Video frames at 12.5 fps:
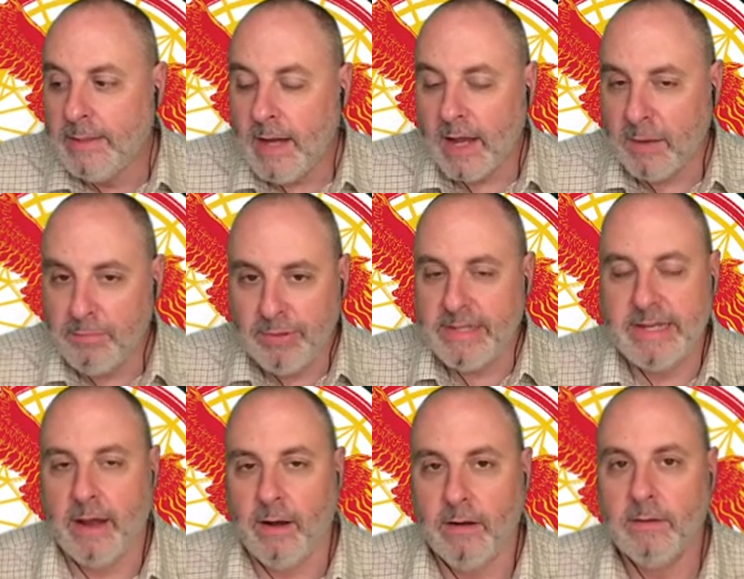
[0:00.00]
A complete
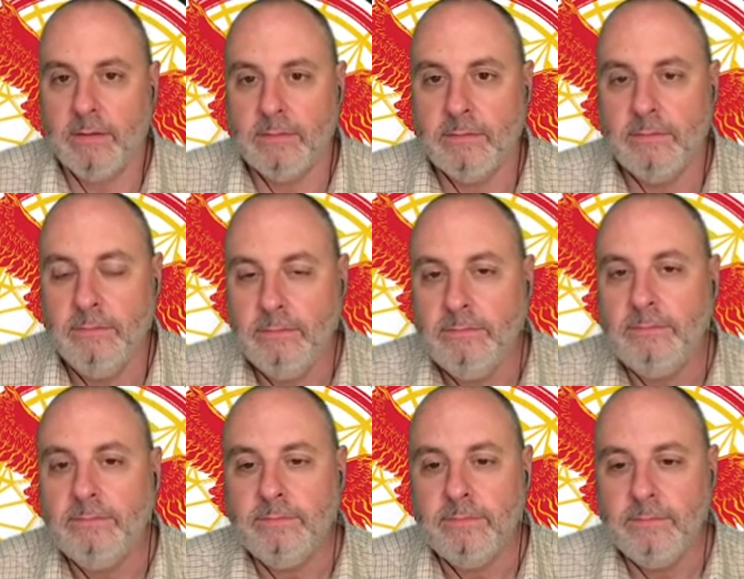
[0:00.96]
downer,
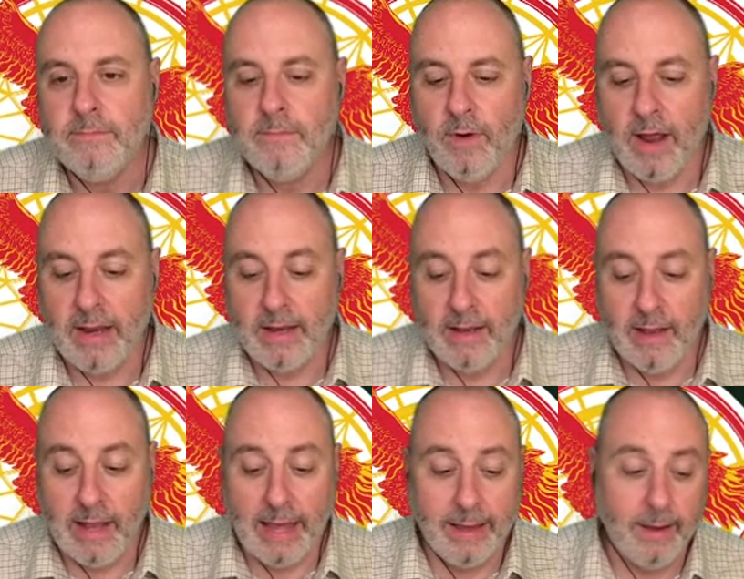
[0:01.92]
right?
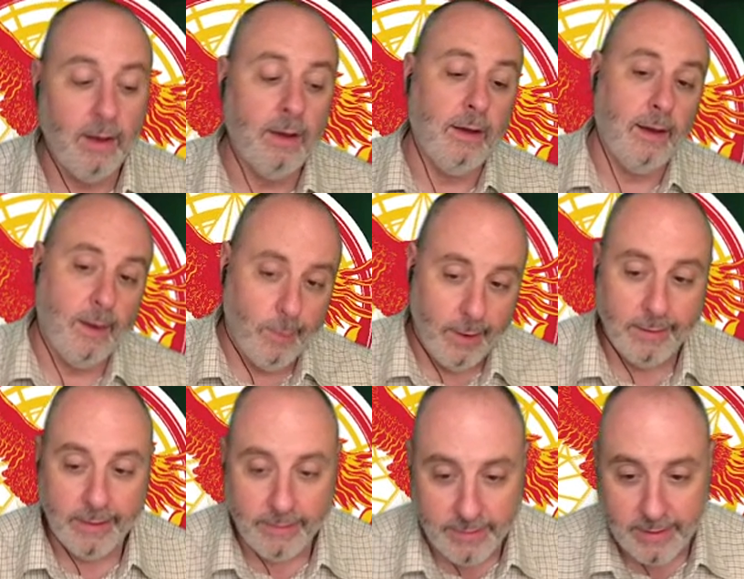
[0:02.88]
Like, yeah,
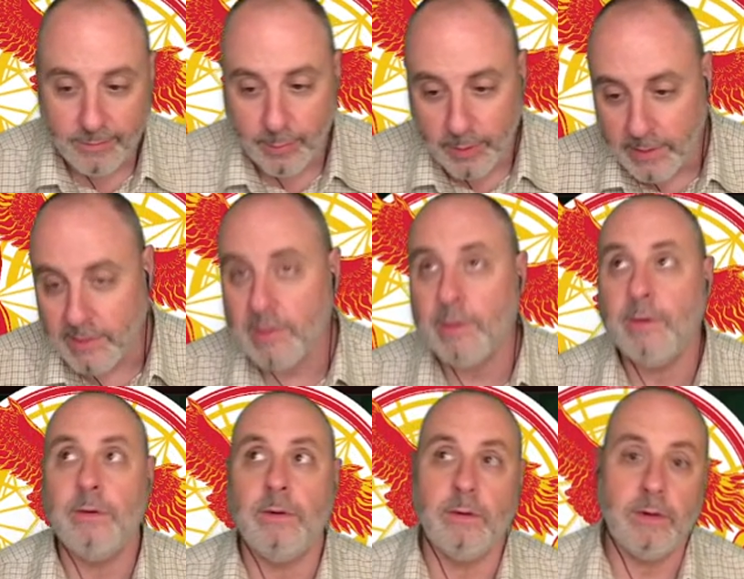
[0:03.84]
well, even if we
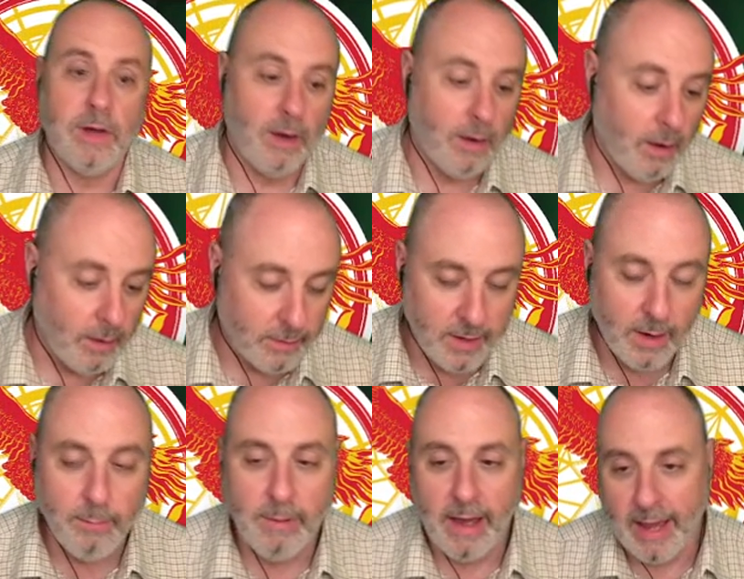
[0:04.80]
do all
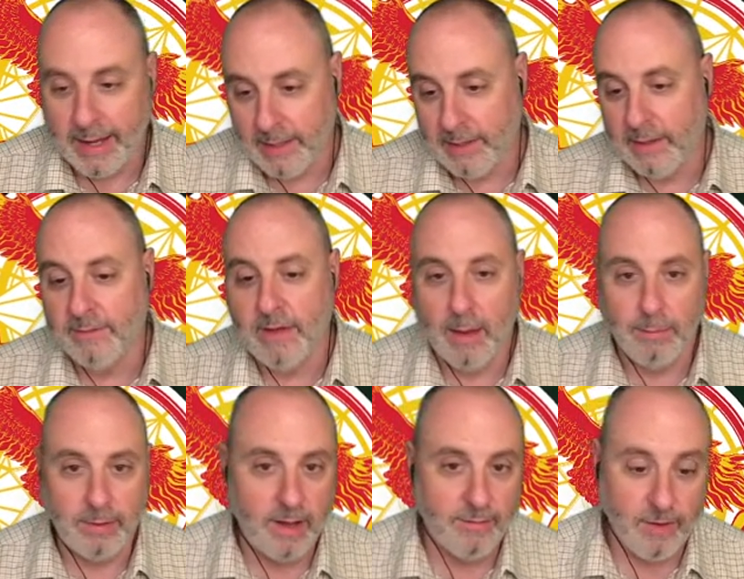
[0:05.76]
come back and live
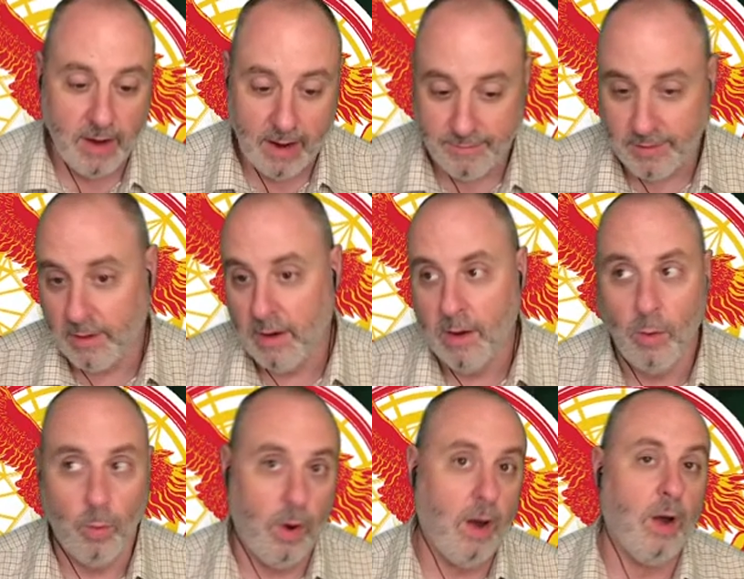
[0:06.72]
happily ever after,
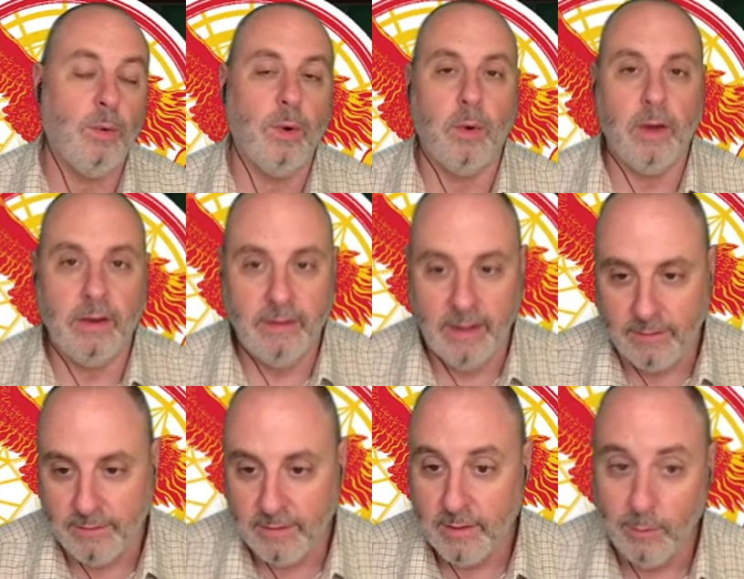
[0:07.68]
where will we
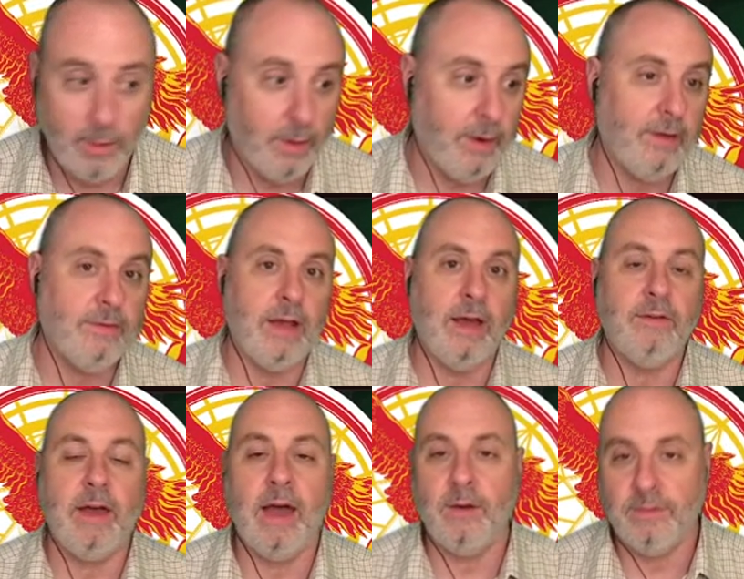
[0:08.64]
live? We don't even have
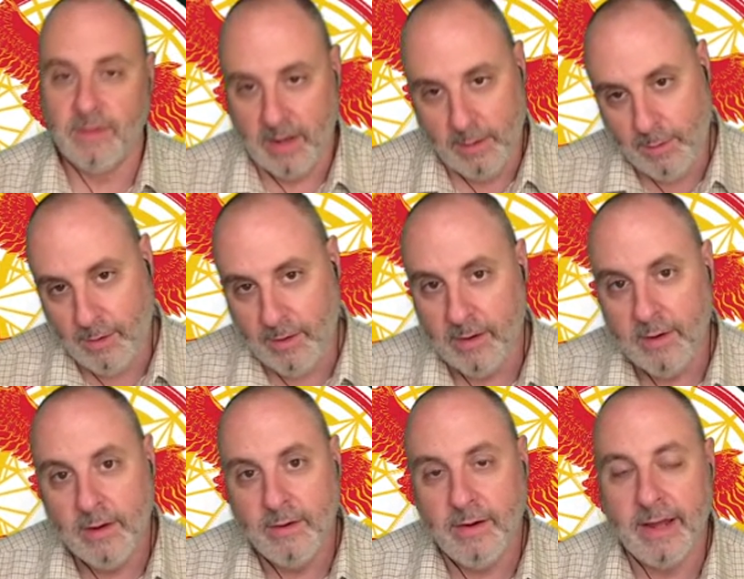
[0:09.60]
a house anymore,
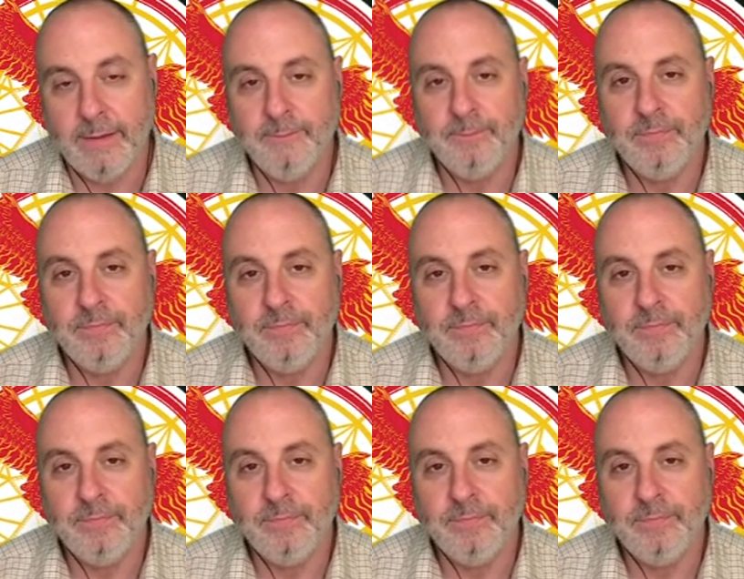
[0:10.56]
right?